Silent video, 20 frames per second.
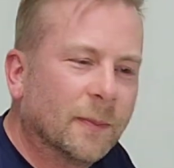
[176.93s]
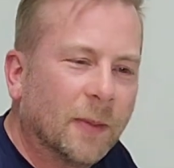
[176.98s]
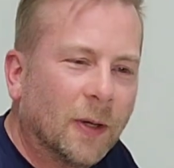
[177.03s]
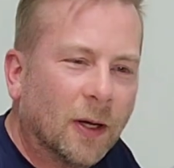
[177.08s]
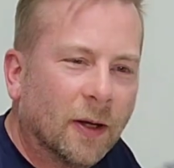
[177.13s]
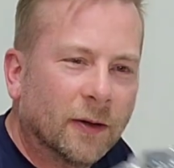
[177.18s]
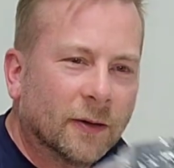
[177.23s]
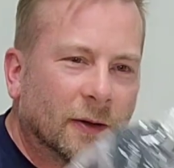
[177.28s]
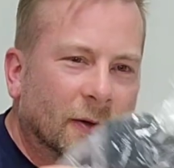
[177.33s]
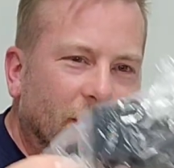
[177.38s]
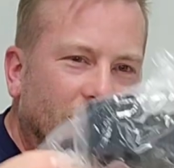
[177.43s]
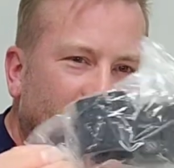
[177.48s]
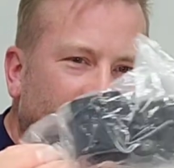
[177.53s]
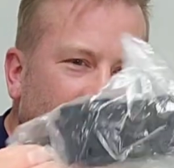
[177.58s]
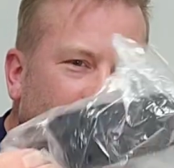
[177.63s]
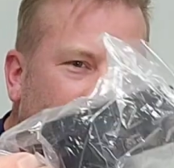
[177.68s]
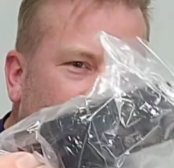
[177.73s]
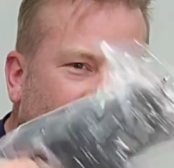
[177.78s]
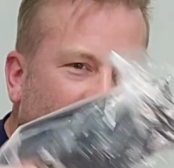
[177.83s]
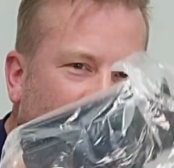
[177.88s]
part of
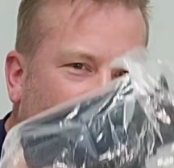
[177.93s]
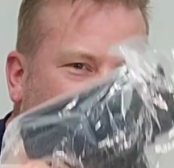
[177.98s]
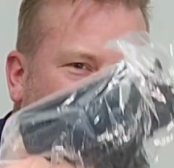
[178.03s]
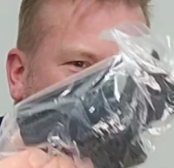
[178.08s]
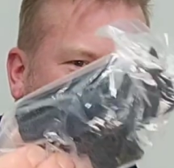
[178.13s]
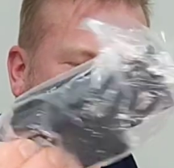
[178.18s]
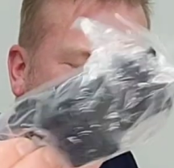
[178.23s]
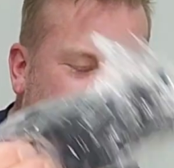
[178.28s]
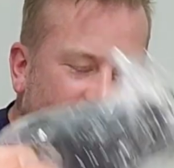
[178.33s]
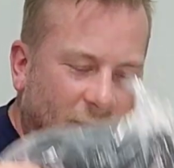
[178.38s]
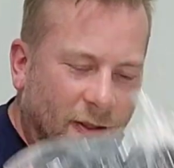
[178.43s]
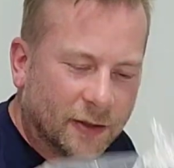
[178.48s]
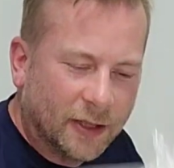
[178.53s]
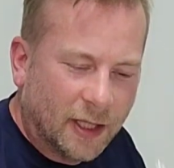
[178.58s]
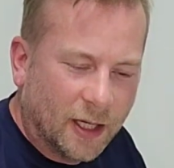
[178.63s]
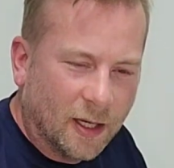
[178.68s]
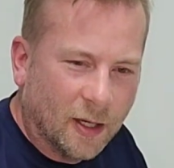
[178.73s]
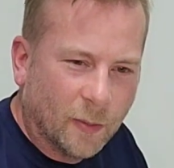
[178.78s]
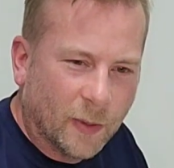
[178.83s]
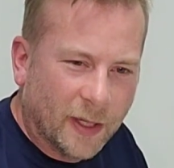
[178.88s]
the bracket. So
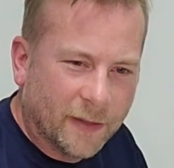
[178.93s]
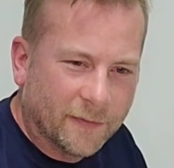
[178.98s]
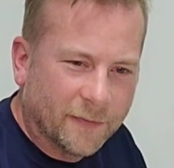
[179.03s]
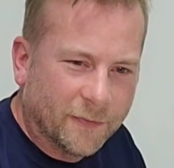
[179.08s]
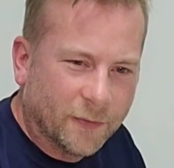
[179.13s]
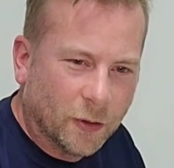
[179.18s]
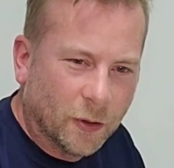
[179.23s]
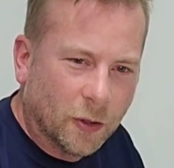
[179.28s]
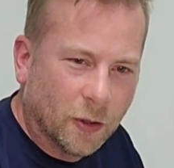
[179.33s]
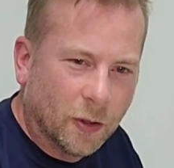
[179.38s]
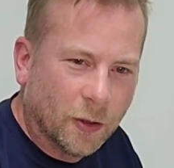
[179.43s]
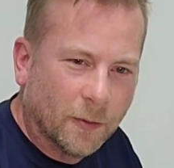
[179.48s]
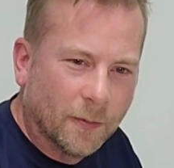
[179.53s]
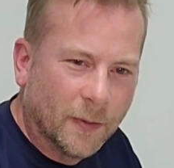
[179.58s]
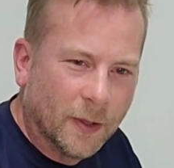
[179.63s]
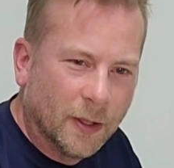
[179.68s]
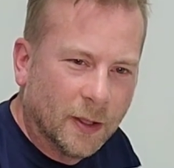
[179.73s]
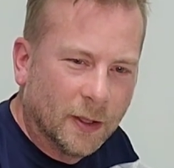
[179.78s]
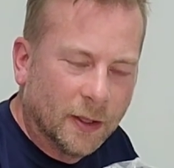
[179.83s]
yeah, I went for,